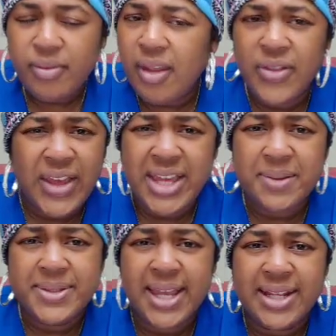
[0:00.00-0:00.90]
They keep
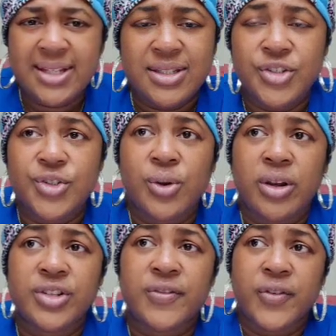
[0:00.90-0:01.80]
saying it's a
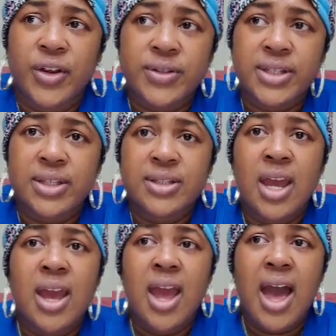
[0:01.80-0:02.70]
shortage of nursing.
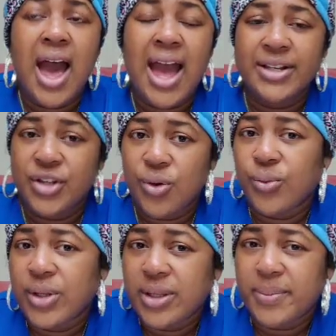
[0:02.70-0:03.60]
I don't
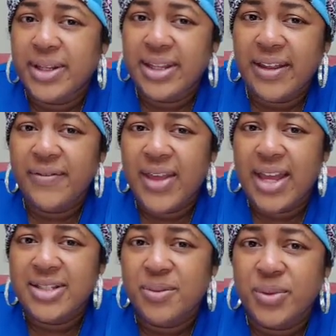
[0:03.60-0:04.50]
really believe that
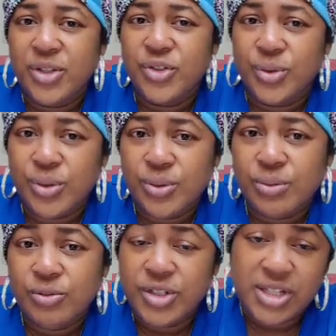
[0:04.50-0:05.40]
to be true,
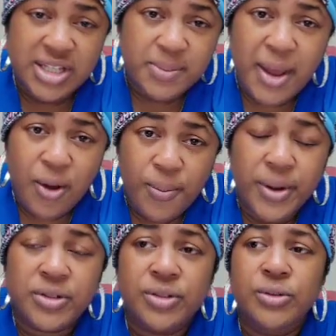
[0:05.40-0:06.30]
which that's my own personal